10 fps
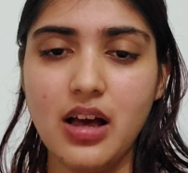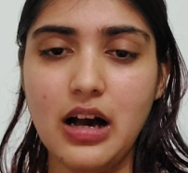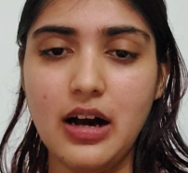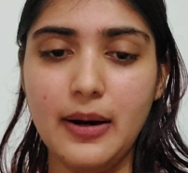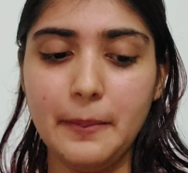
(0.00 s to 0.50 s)

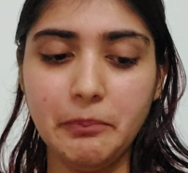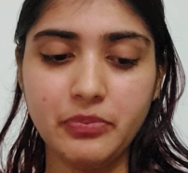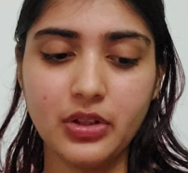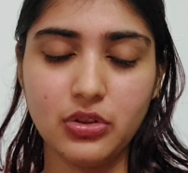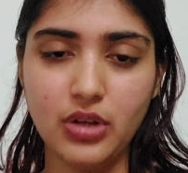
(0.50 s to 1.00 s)

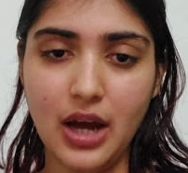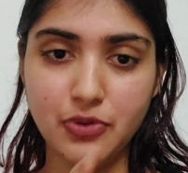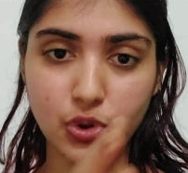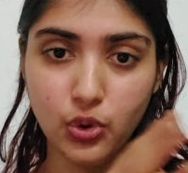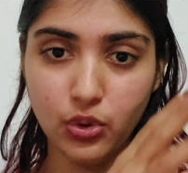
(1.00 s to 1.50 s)
So you have
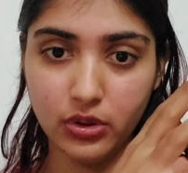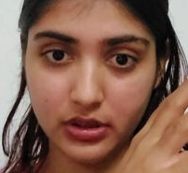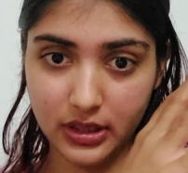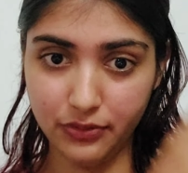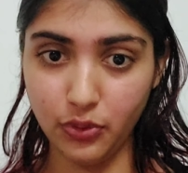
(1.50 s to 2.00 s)
to go
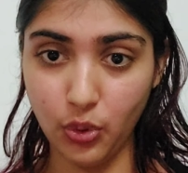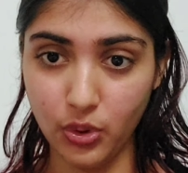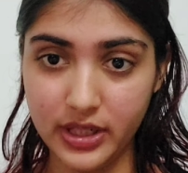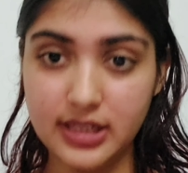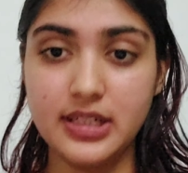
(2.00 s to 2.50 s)
give
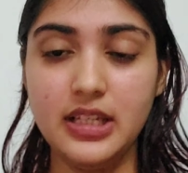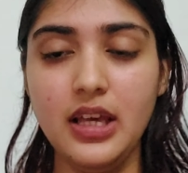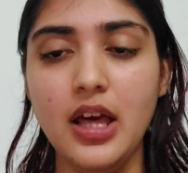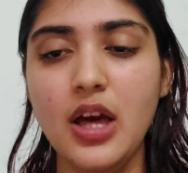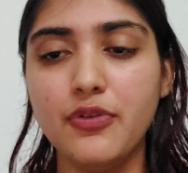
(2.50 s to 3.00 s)
OET.
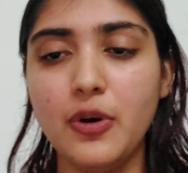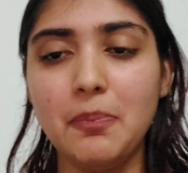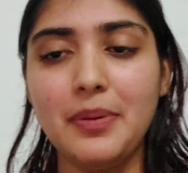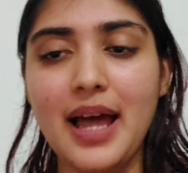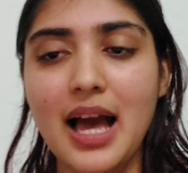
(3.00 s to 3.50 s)
For
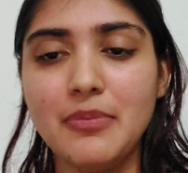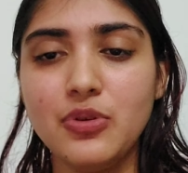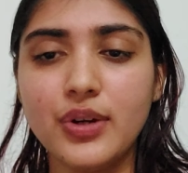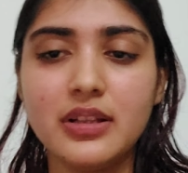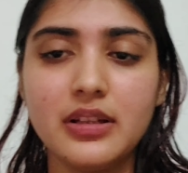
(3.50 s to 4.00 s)
PLAB,
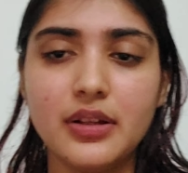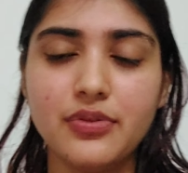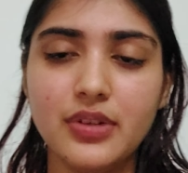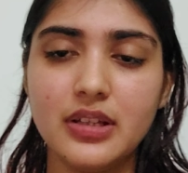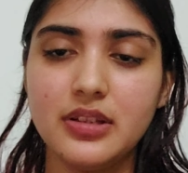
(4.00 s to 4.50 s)
you can
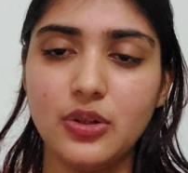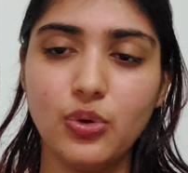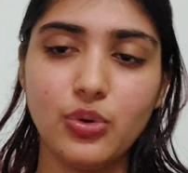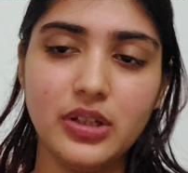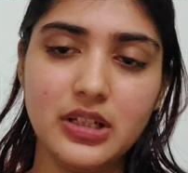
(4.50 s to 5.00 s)
give either
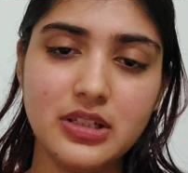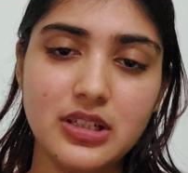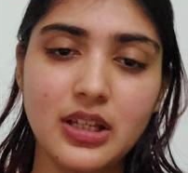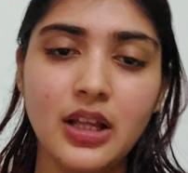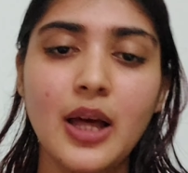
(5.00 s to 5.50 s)

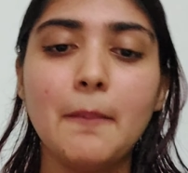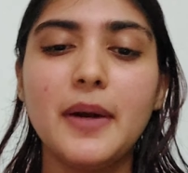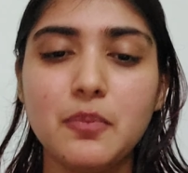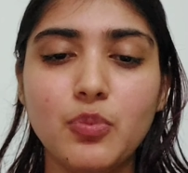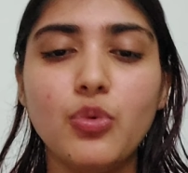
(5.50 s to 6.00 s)
OET,
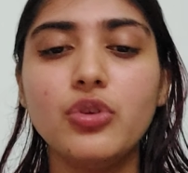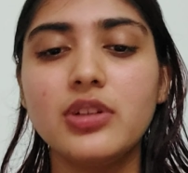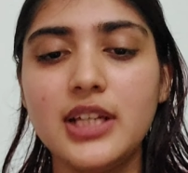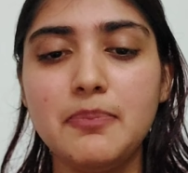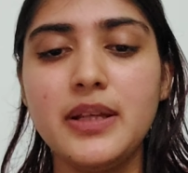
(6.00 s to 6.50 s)
but
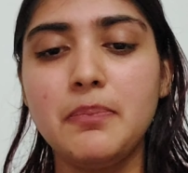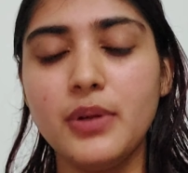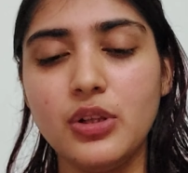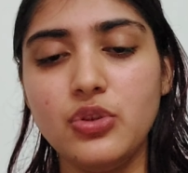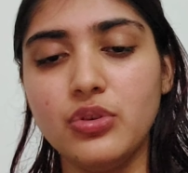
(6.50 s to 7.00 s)
mostly
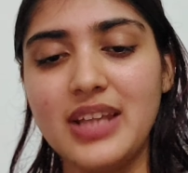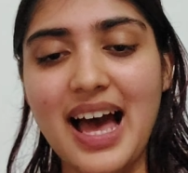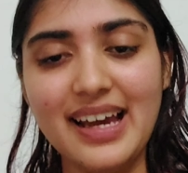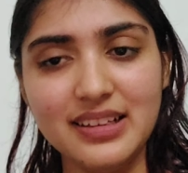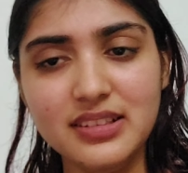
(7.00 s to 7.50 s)
people use
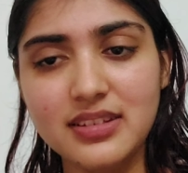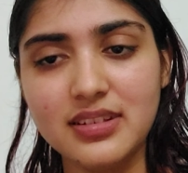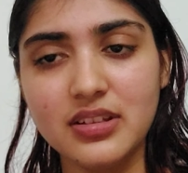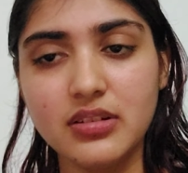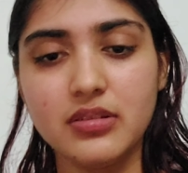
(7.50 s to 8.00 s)
IELTS.